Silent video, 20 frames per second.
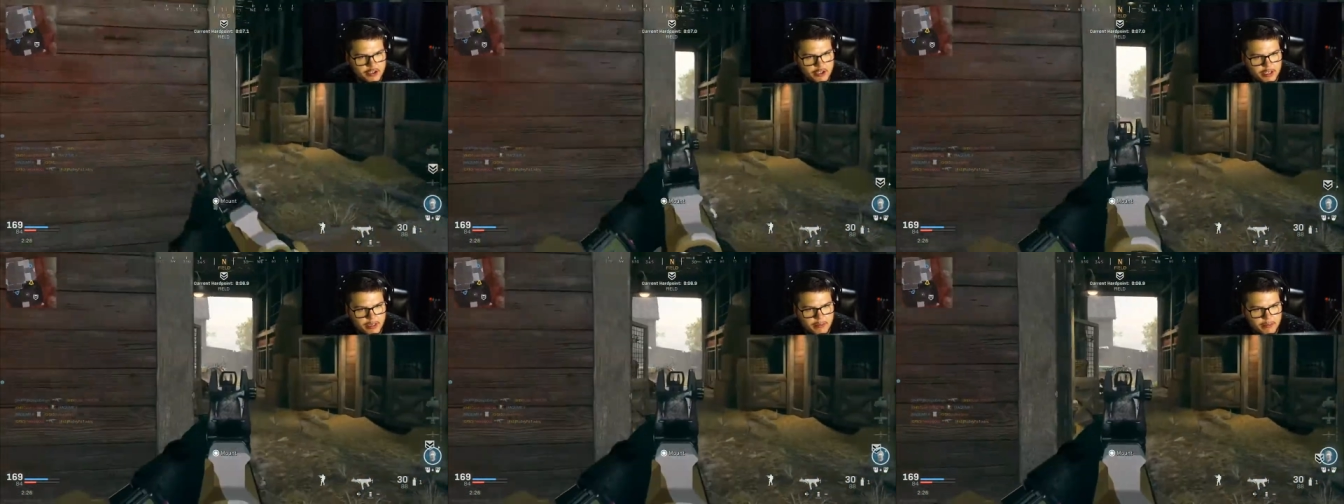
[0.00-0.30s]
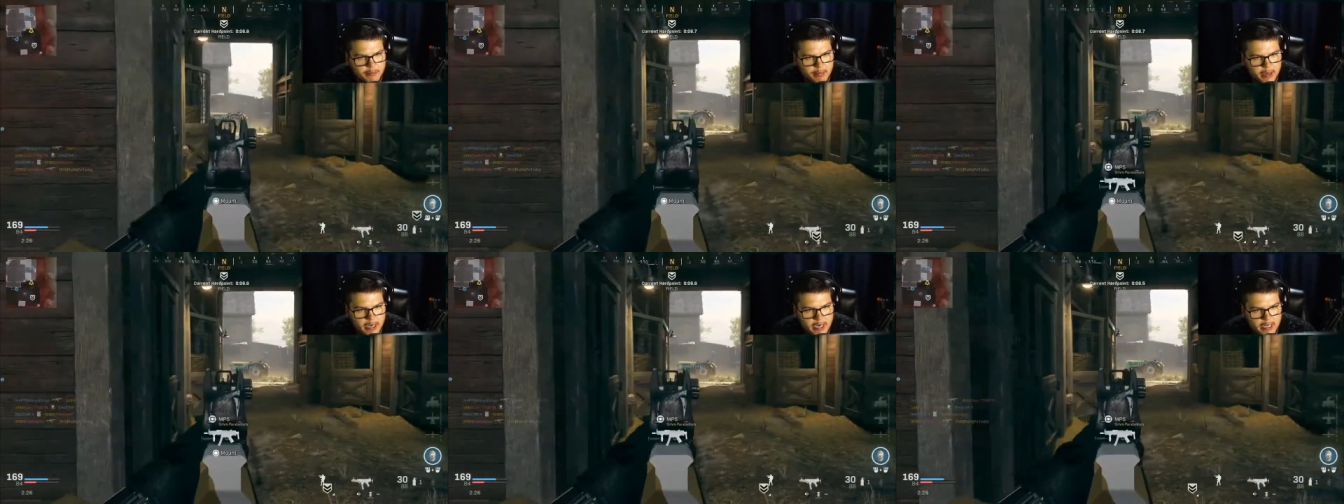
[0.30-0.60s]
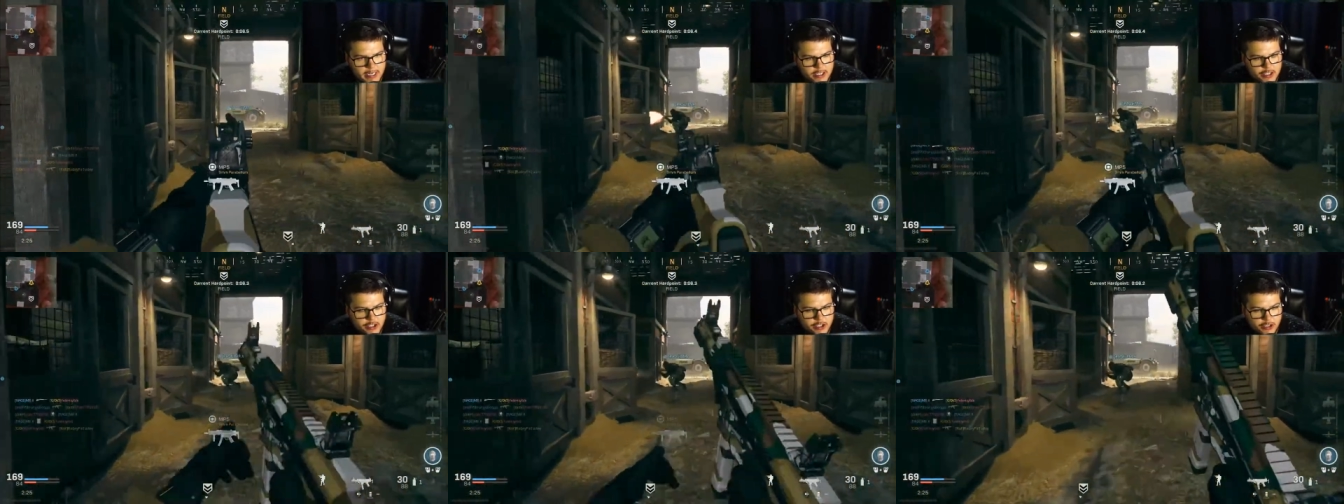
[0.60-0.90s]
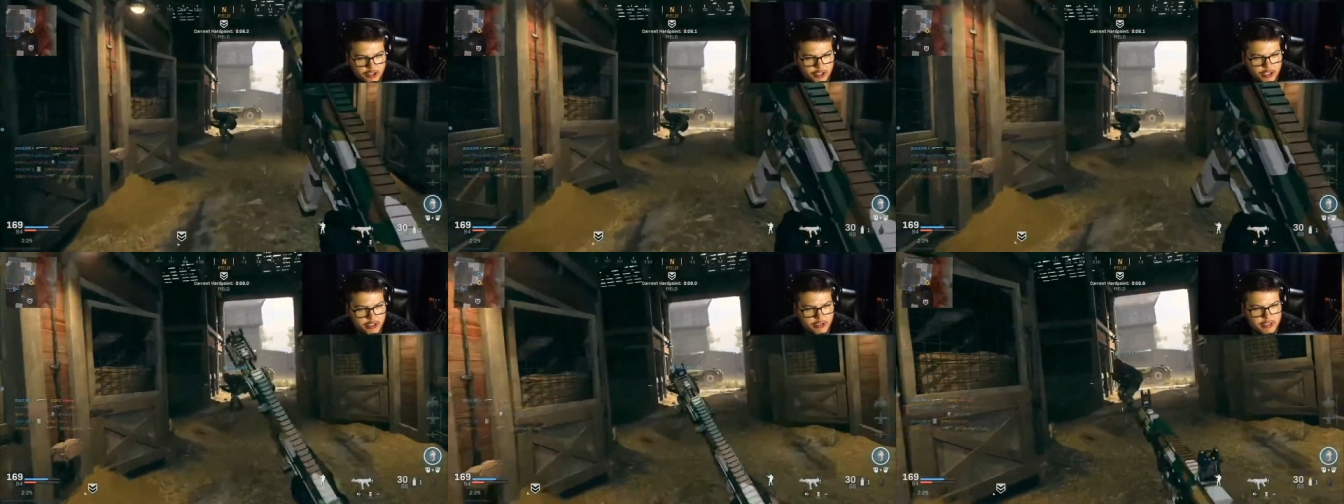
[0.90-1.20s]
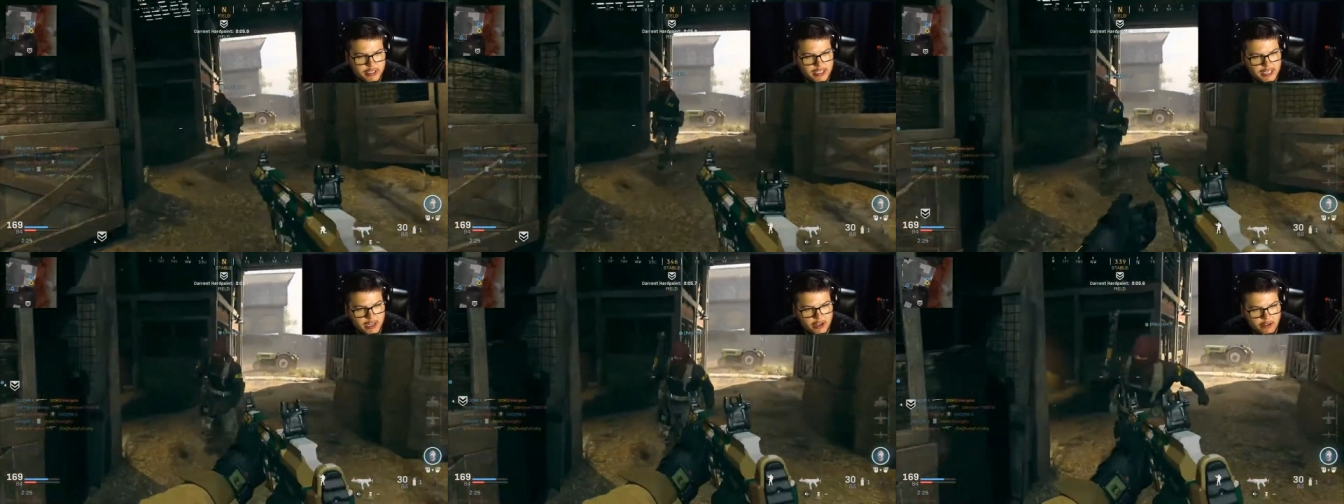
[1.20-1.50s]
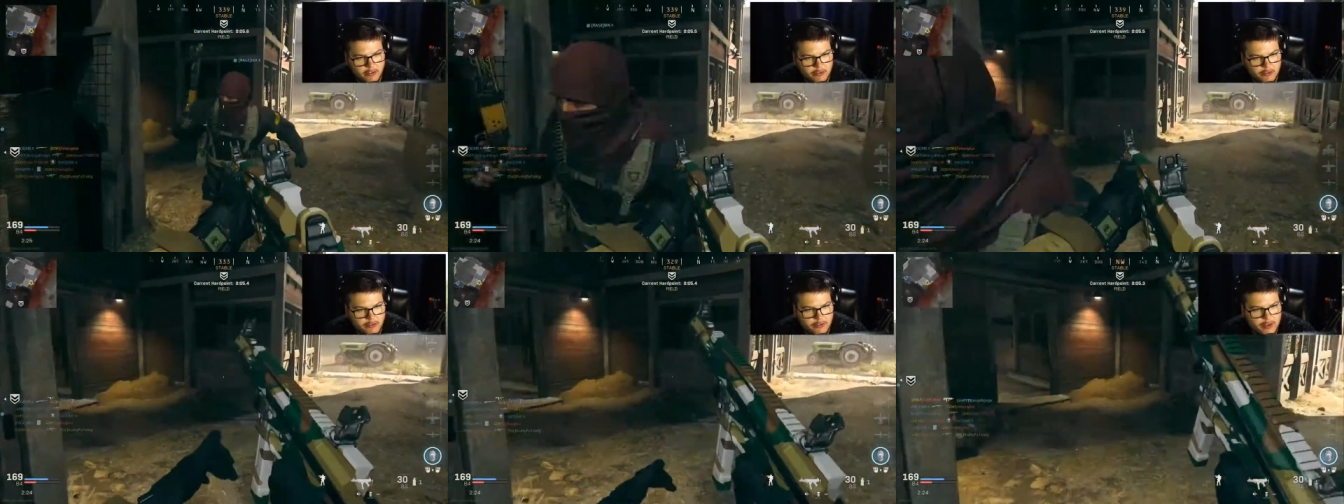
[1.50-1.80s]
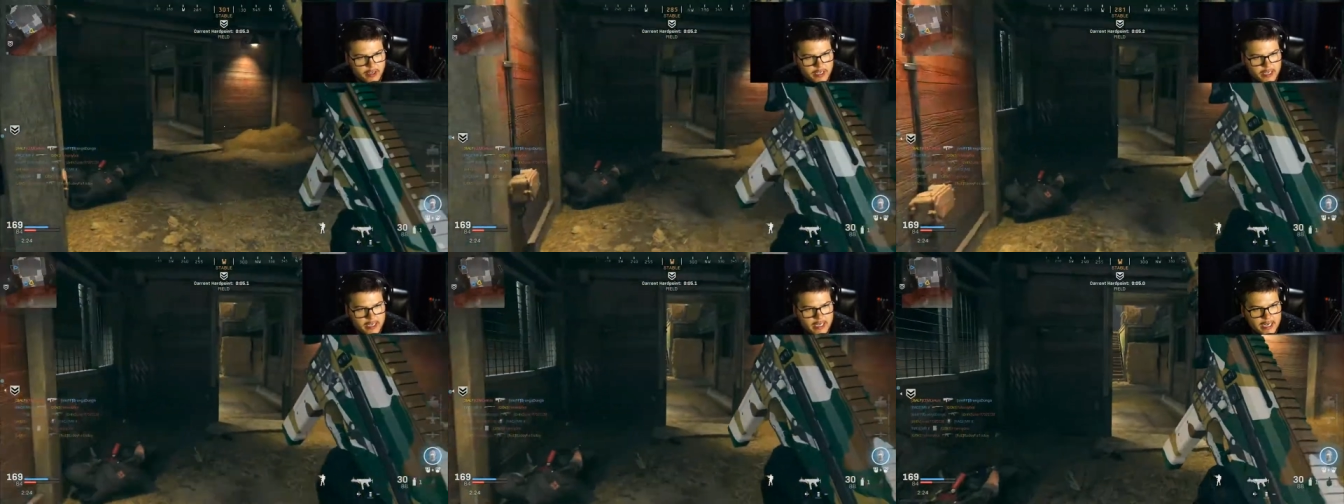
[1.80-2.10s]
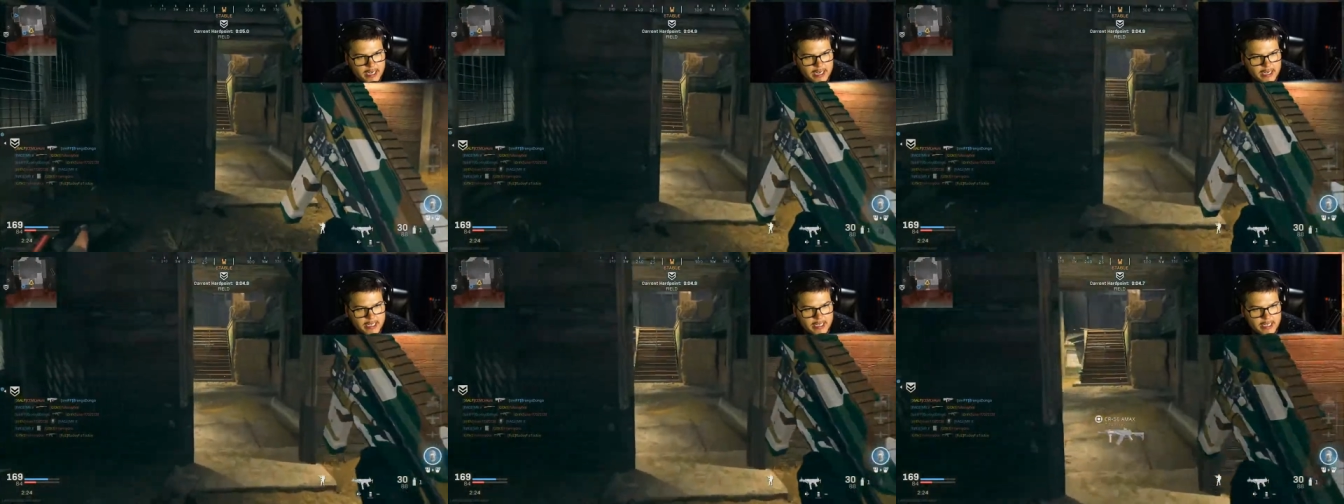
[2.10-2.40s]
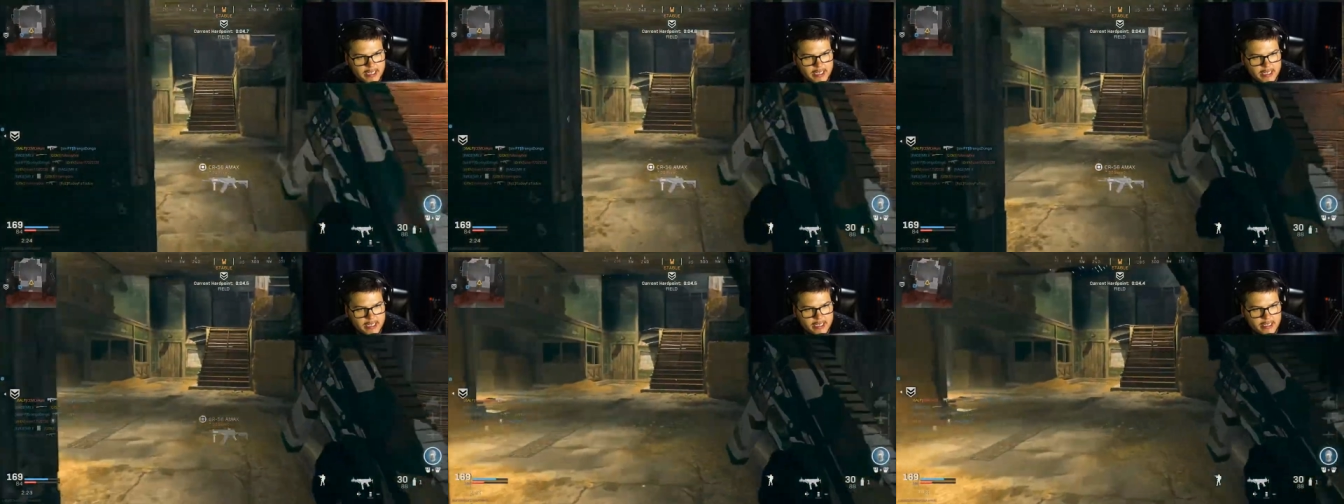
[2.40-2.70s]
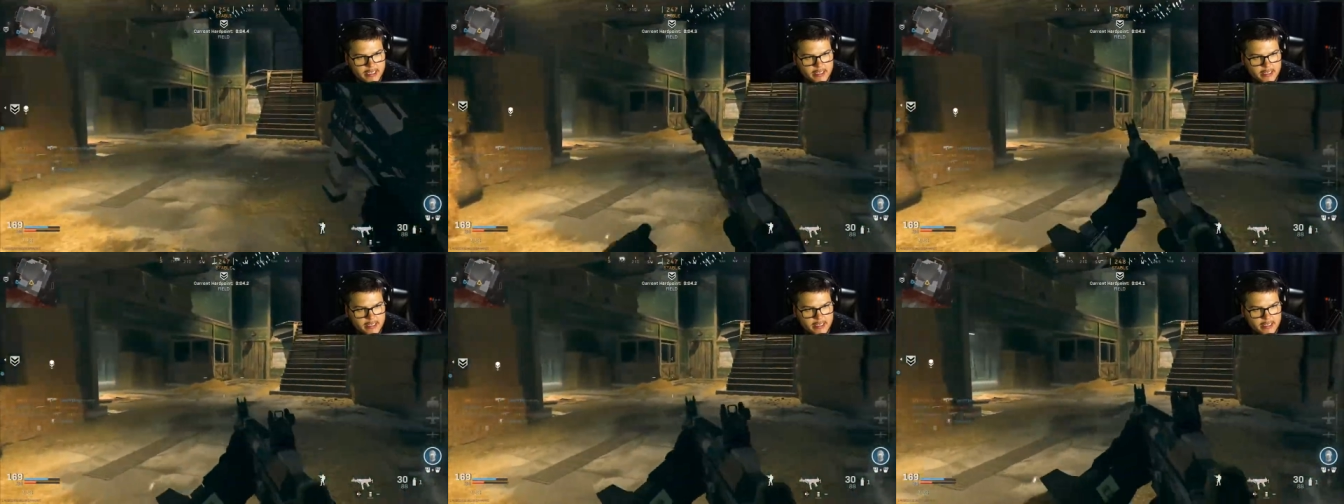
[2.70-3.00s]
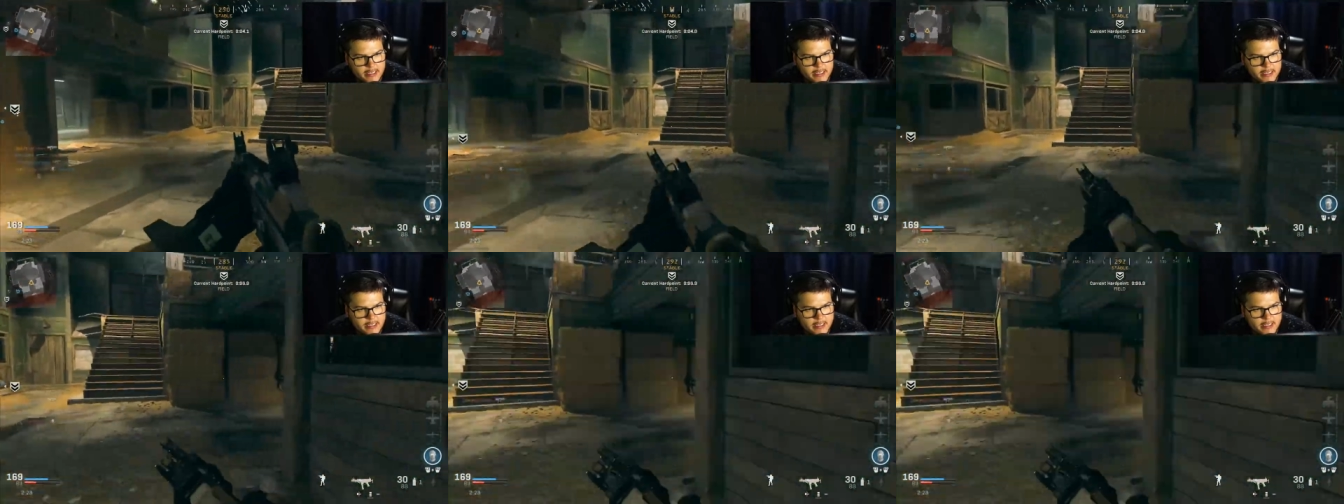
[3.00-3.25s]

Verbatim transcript: you can buy a shirt yourself and then